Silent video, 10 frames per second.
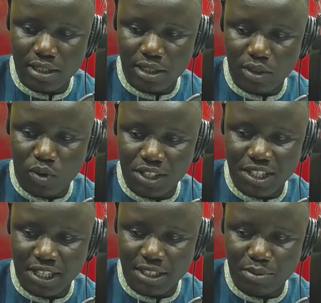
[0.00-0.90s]
In
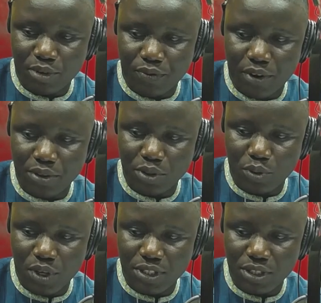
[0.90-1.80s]
Kwasi Asem, referring to
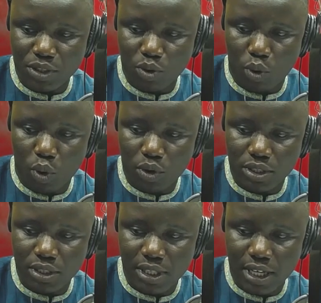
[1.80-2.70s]
Quashie's
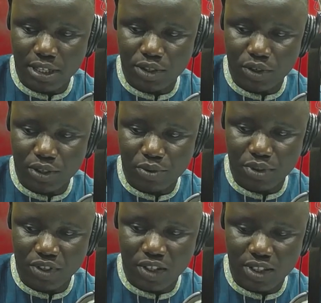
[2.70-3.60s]
court case during the
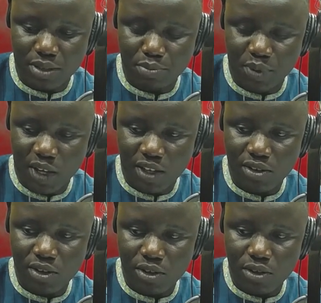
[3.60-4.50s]
recent campaign,
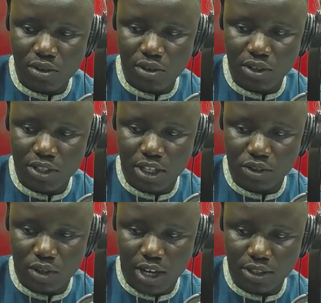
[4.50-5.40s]
Ozi, I
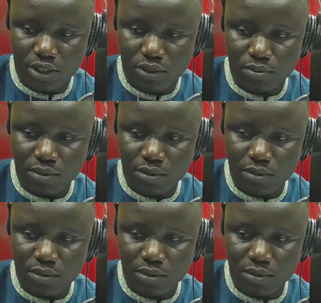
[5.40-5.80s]
should ask you.